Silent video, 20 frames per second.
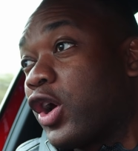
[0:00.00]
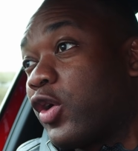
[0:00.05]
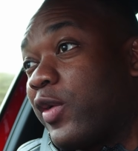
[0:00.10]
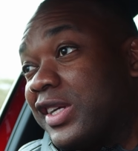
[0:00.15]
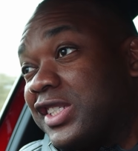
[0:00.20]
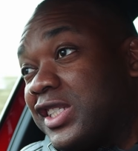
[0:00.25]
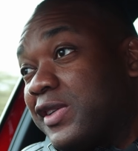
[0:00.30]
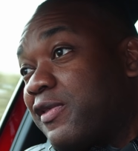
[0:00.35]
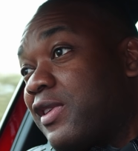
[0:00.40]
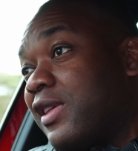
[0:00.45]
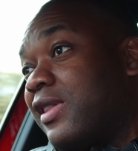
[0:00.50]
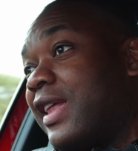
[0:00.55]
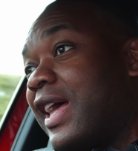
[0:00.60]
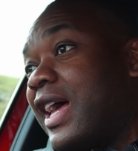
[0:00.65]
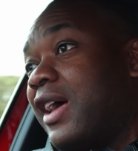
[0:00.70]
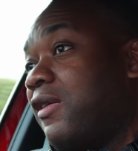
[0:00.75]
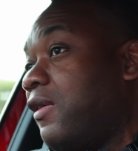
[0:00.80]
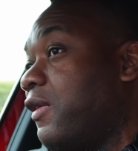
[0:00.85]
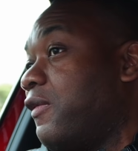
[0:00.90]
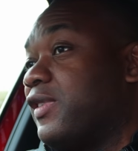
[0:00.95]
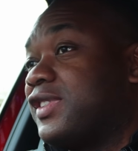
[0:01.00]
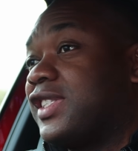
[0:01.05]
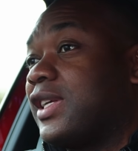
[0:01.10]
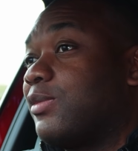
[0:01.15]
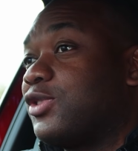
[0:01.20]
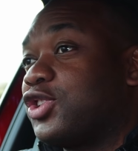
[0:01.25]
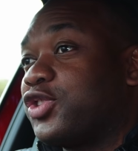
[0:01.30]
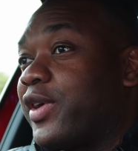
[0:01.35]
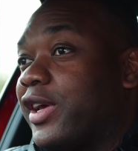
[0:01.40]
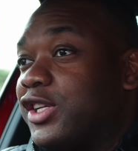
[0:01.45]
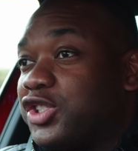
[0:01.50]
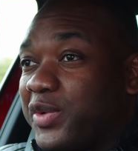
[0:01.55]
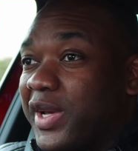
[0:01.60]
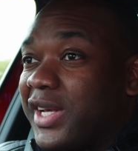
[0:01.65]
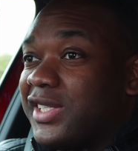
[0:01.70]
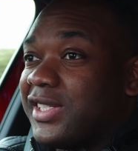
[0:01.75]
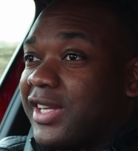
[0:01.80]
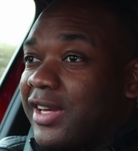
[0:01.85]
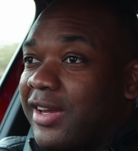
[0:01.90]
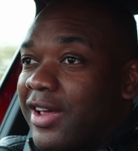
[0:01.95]
aggressive than that, for some strange
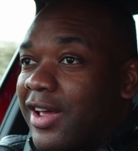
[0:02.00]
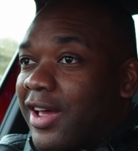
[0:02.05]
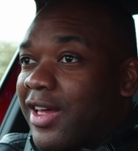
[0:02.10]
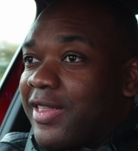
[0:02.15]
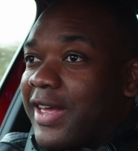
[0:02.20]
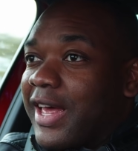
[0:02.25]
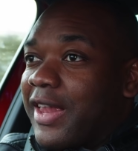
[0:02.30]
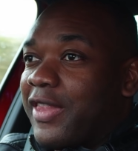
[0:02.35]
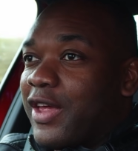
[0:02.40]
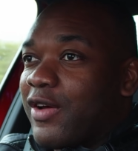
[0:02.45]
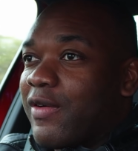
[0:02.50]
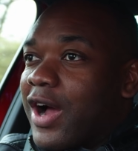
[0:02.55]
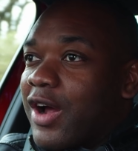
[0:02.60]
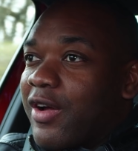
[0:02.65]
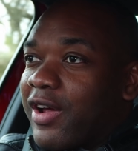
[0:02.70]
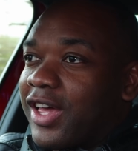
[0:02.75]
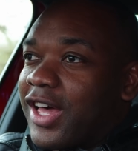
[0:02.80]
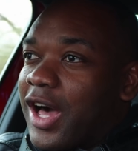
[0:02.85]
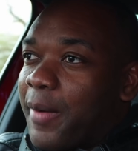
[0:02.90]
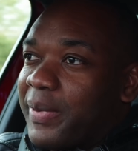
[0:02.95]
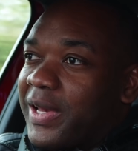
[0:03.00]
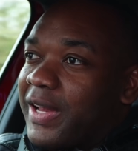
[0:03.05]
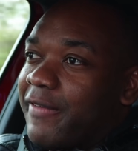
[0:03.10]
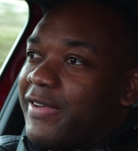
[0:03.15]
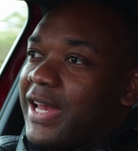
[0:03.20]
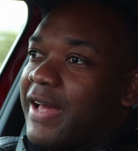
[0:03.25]
reason, then there are a couple of